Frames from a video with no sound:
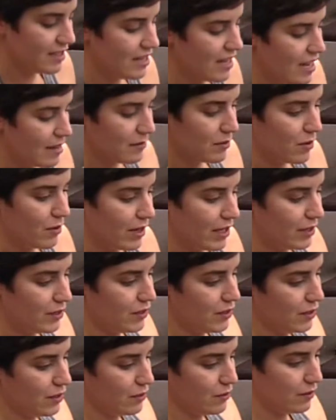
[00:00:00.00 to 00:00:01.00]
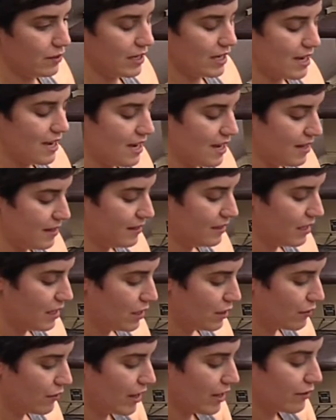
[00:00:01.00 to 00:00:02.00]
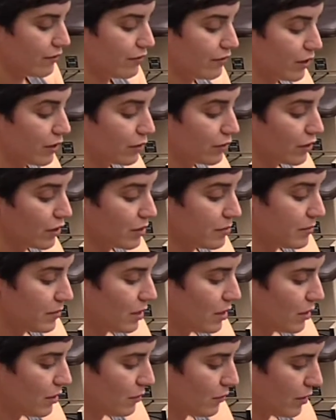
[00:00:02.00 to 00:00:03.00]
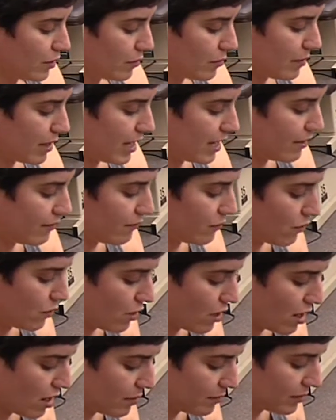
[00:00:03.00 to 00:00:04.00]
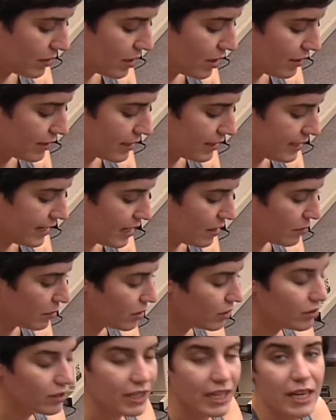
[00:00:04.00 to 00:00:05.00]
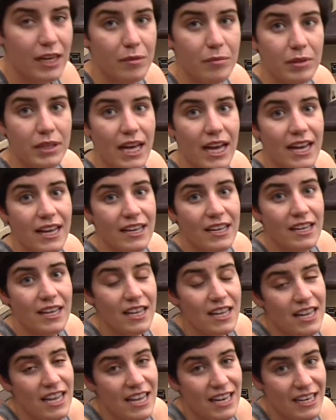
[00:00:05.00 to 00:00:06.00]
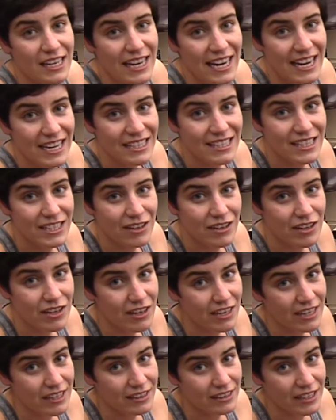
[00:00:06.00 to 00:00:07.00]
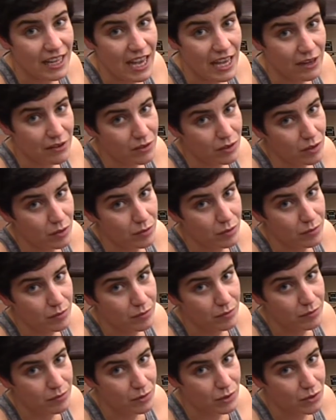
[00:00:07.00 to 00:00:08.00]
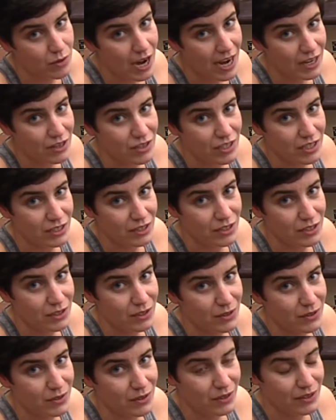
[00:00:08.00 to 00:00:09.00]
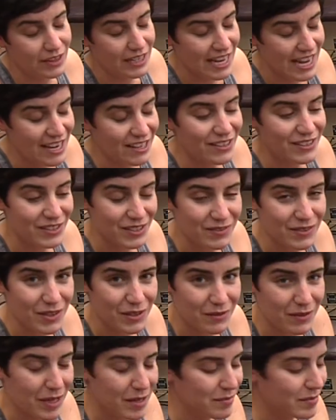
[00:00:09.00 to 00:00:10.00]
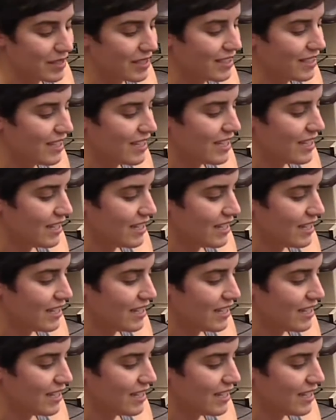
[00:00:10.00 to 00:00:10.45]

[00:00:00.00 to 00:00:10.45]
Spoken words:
I'm going to create a fulcrum with my forearms on the table and apply an anterior and lateral traction to the angles of her ribs.